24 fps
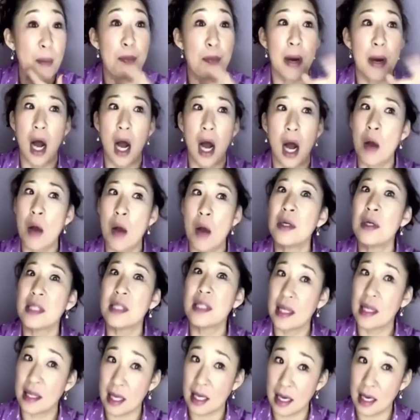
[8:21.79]
But I will say
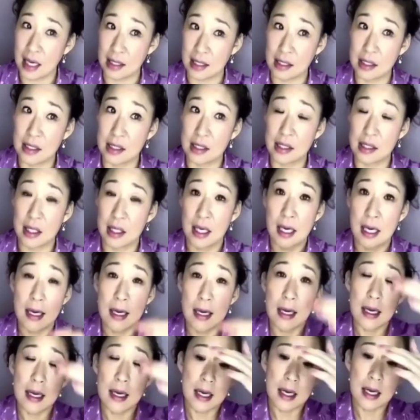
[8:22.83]
this.
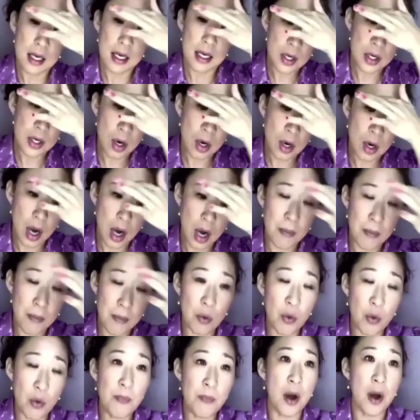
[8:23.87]
You know, I mean,
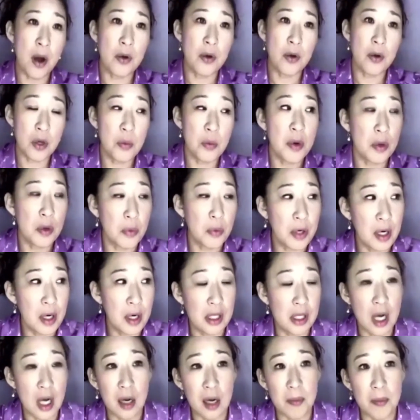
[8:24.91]
we both, you know, we're going to
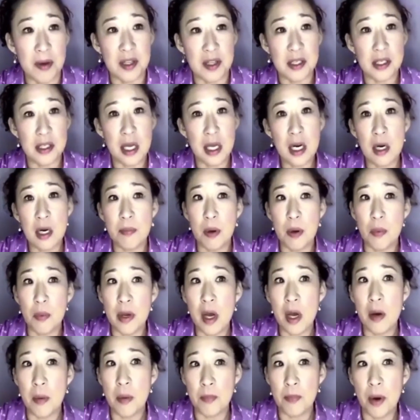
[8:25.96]
talk about this later, but we
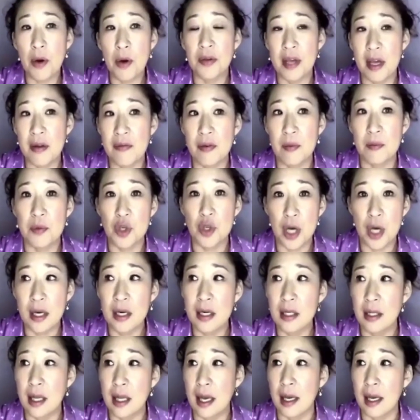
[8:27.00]
all both came from
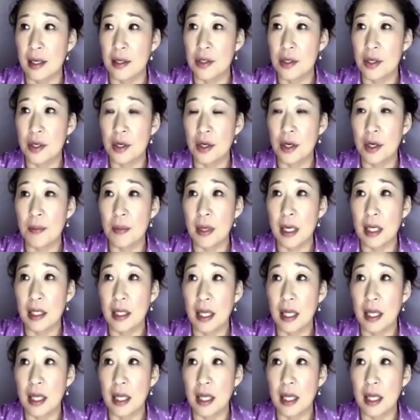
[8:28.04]
Shondaland. You know what I mean?